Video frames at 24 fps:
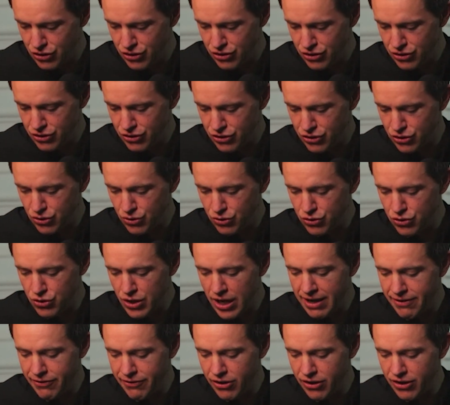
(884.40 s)
So do you
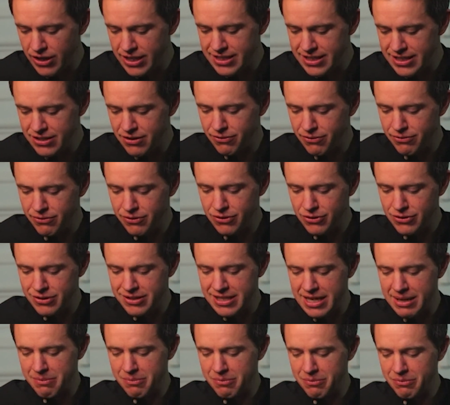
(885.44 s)
have is it the
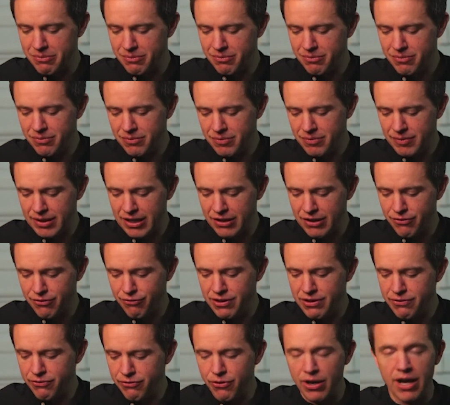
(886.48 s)
same kind of
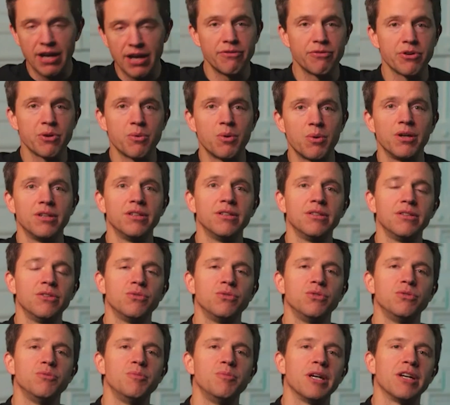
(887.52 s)
fee for everyone? Do
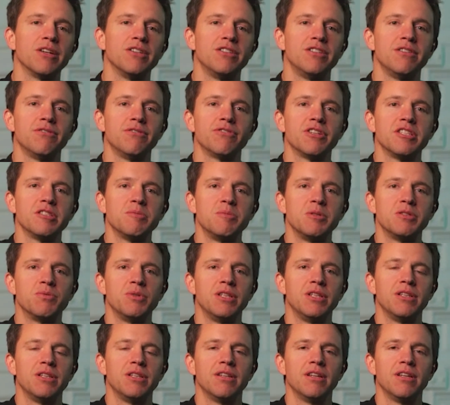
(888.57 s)
you make a difference
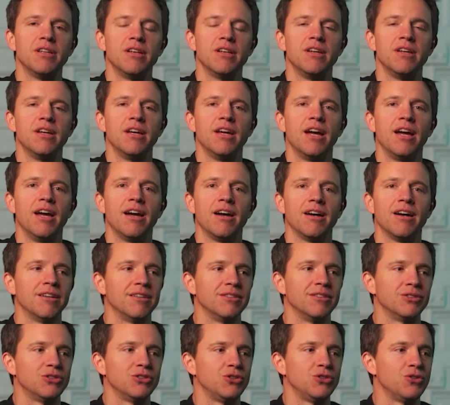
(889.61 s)
between
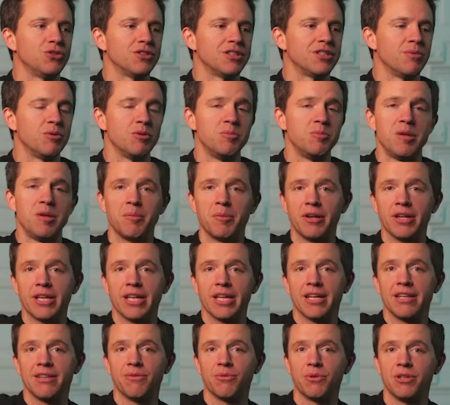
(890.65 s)
students that would be
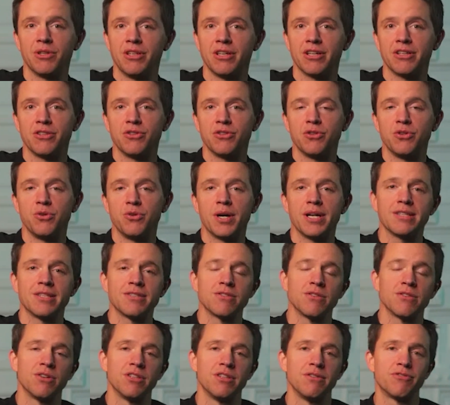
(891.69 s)
American when they're in the
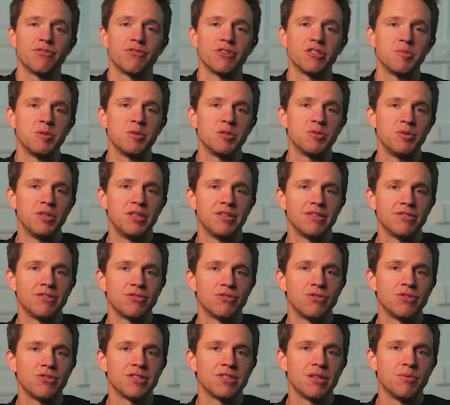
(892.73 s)
US, or a difference between
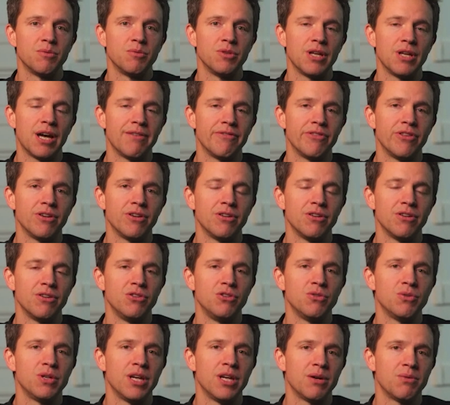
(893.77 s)
students that would have
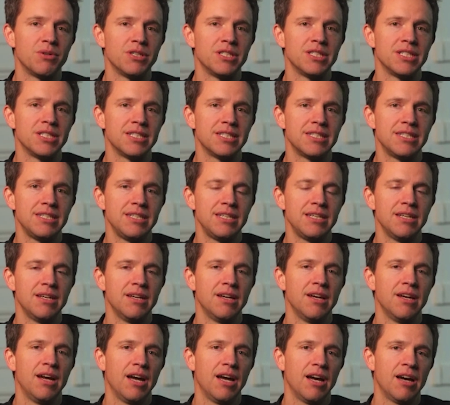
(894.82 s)
the UK residency
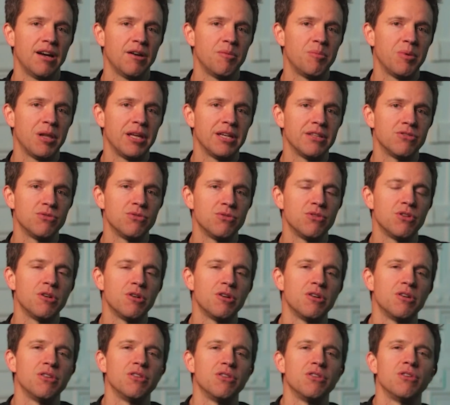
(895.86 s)
applying
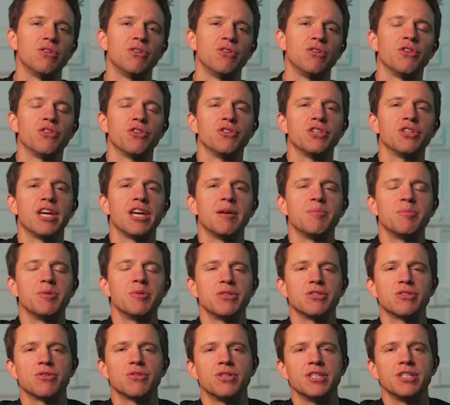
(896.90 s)
to the London
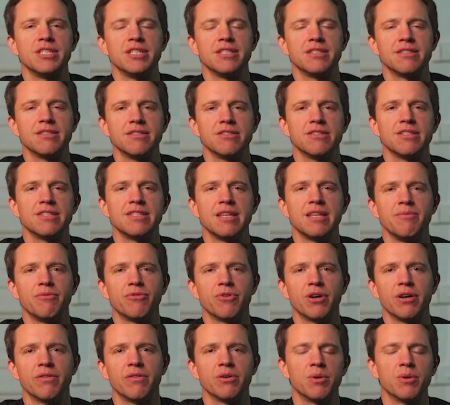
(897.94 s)
campus, or is it the same
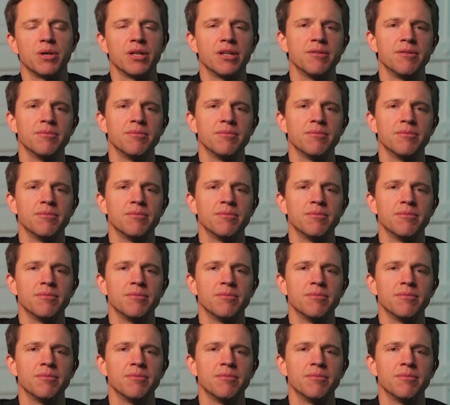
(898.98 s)
for everyone?